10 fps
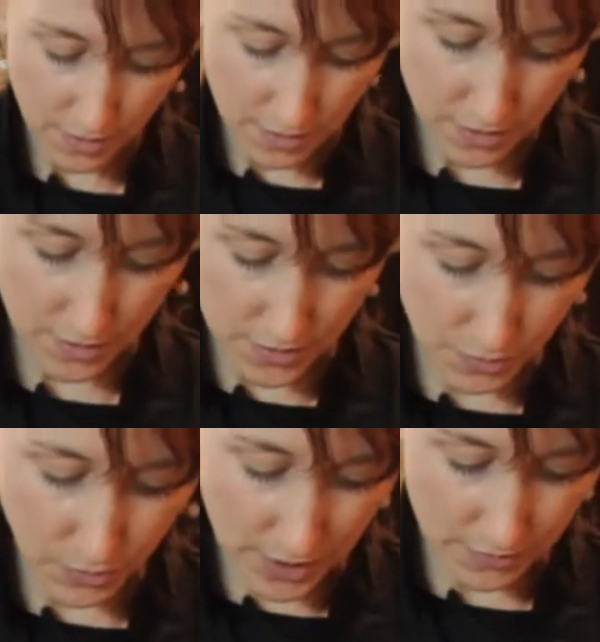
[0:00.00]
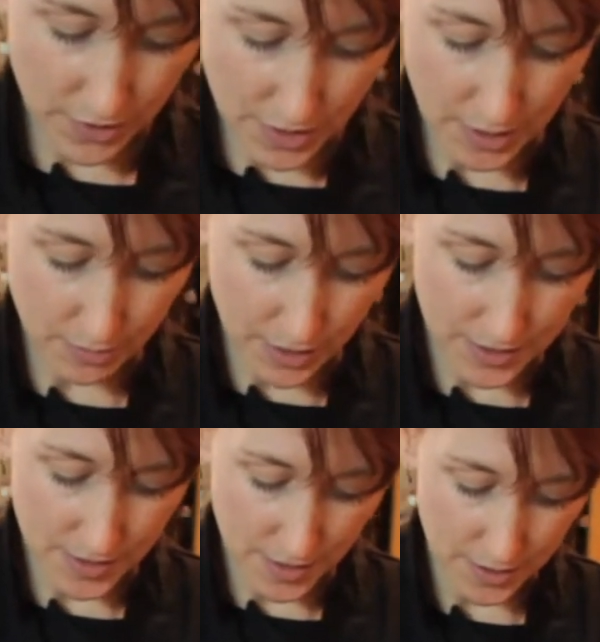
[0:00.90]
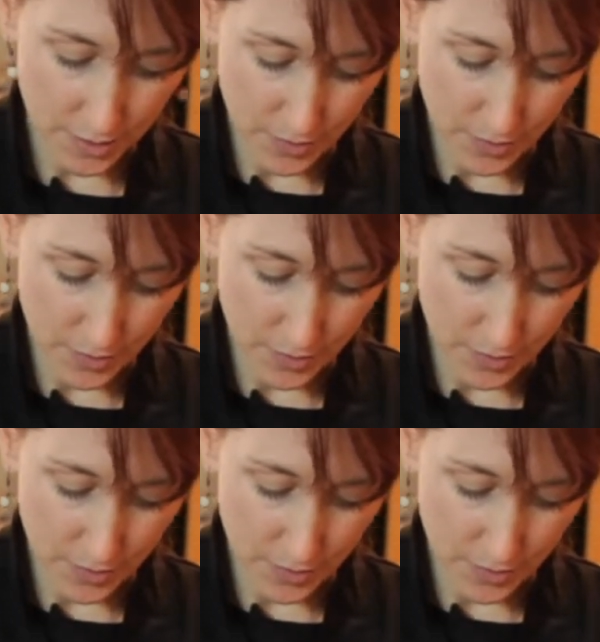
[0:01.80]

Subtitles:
Because we want everything in bite-sized